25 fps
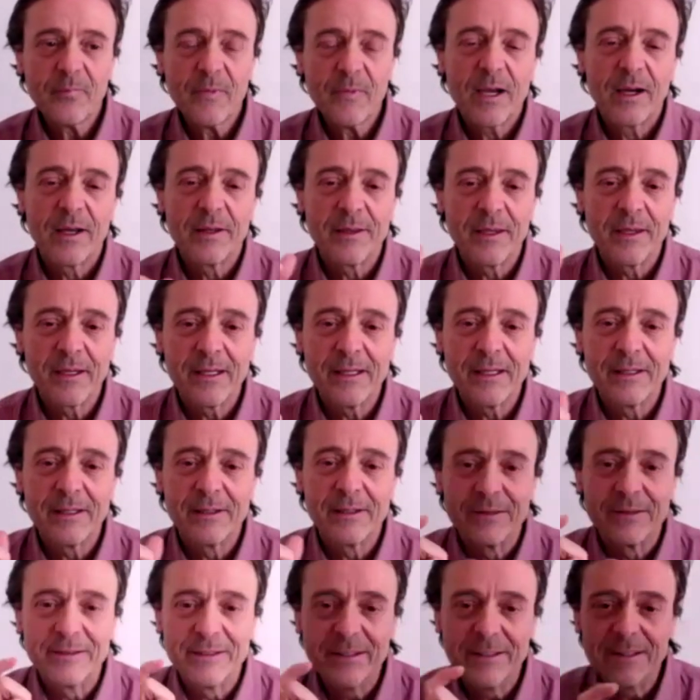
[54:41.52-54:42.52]
I think in the
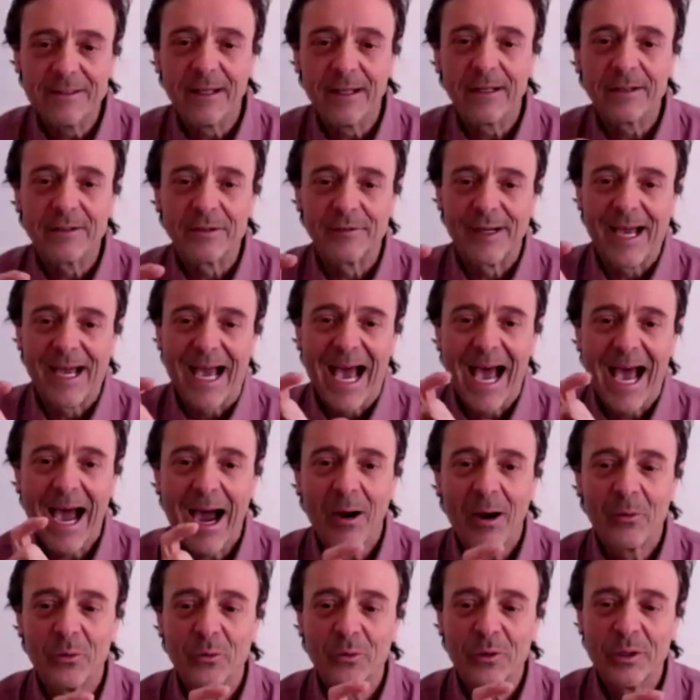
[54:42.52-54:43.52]
details of
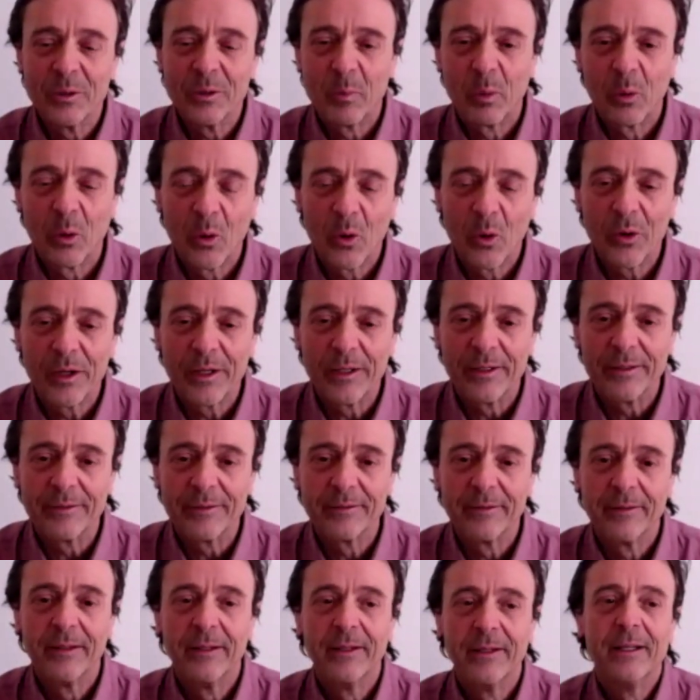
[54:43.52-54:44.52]
how you deploy it
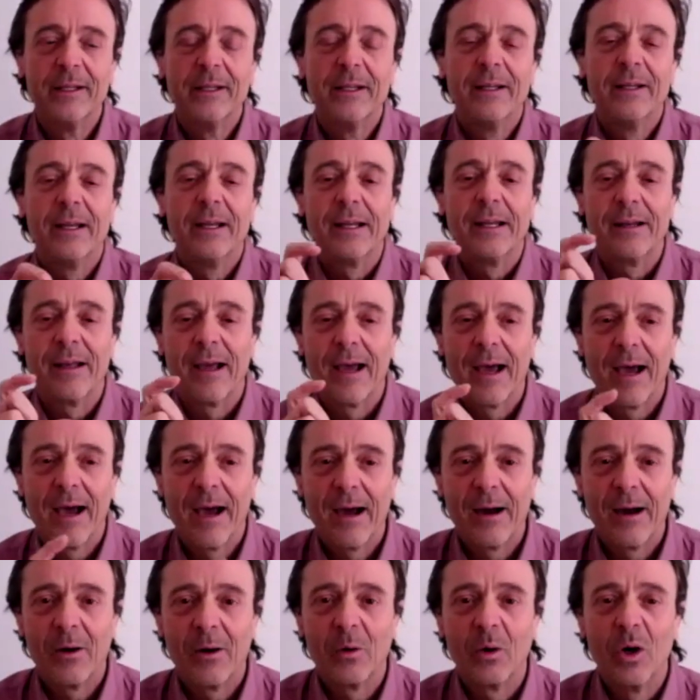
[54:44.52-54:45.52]
and
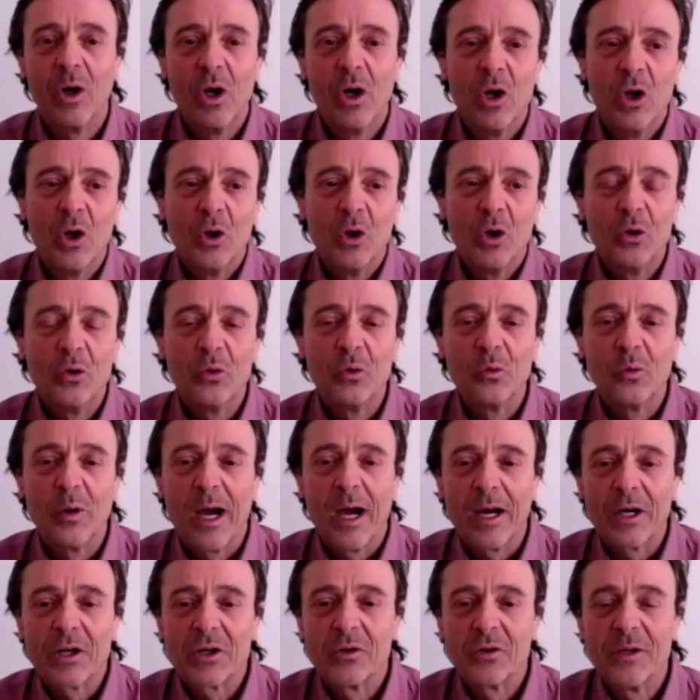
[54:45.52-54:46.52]
how you
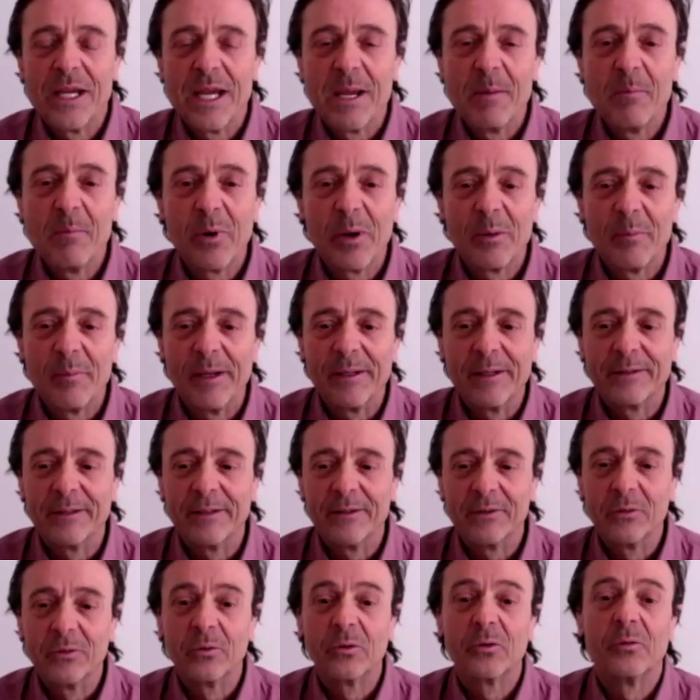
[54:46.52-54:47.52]
actually implement
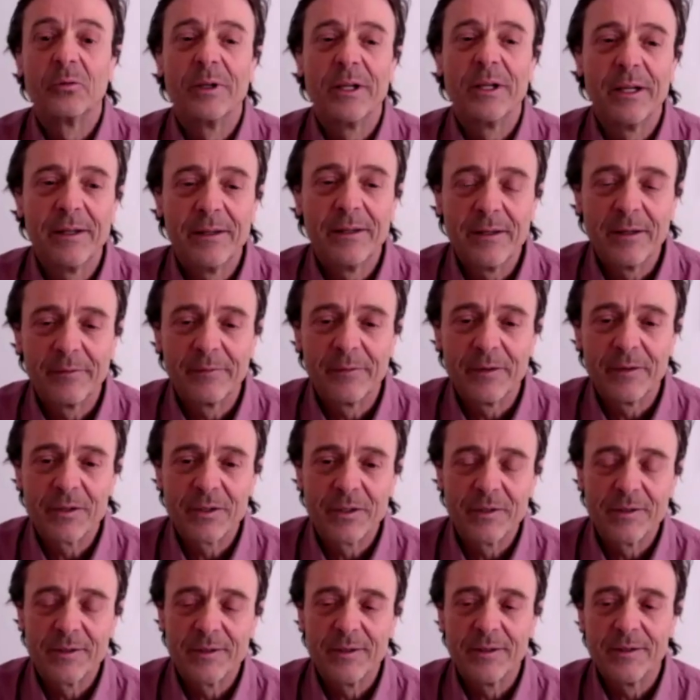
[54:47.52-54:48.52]
it to create the
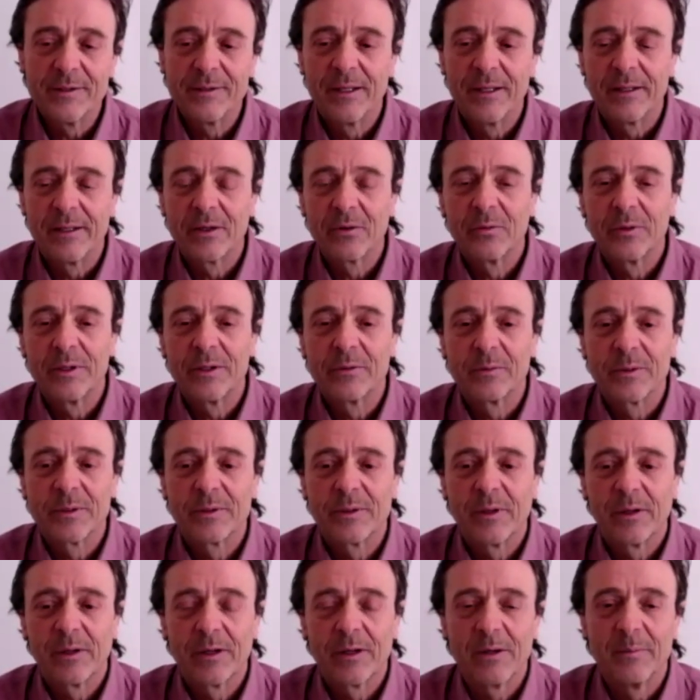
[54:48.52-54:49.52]
efficiencies that Chris was
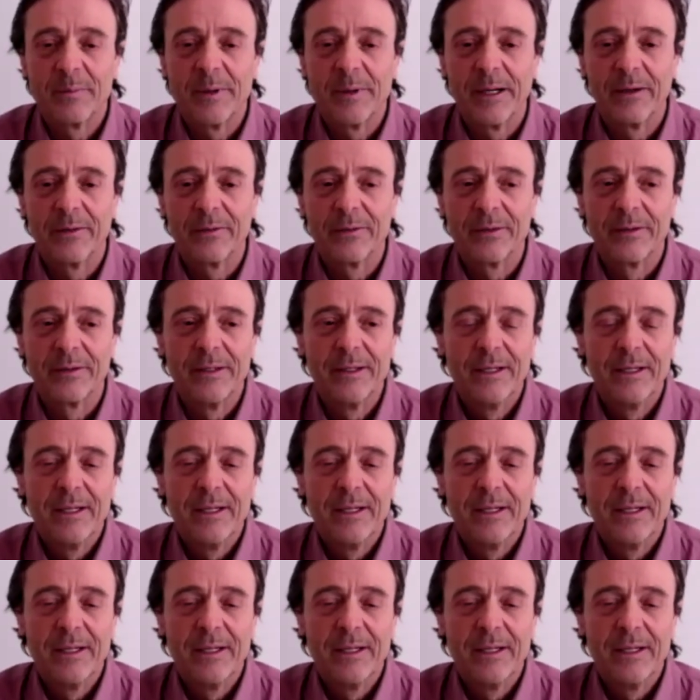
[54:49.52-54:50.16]
talking about,